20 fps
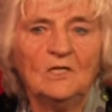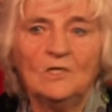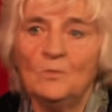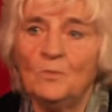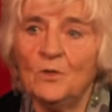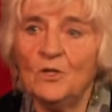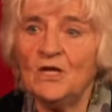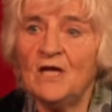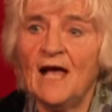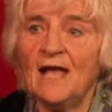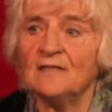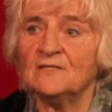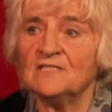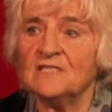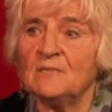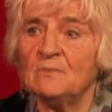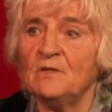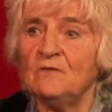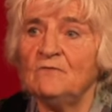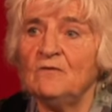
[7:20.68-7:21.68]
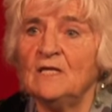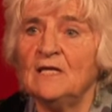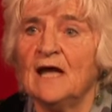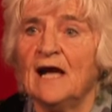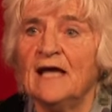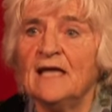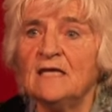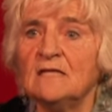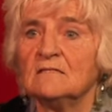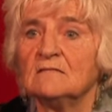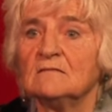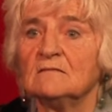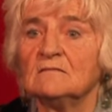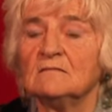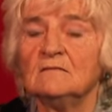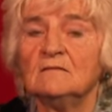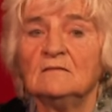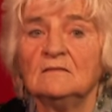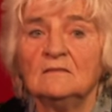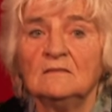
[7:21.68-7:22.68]
Put your hands up if you like.
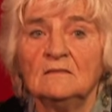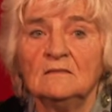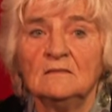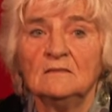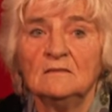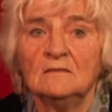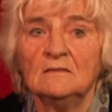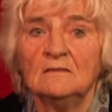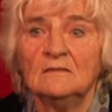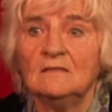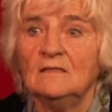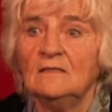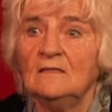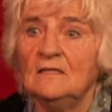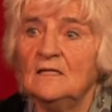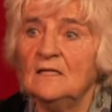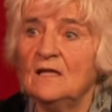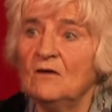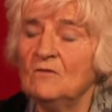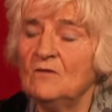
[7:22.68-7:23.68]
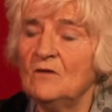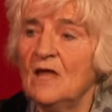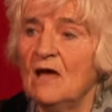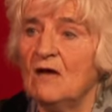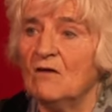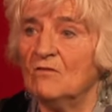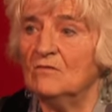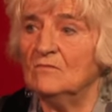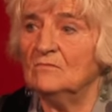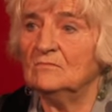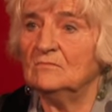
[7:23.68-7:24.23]
You don't know?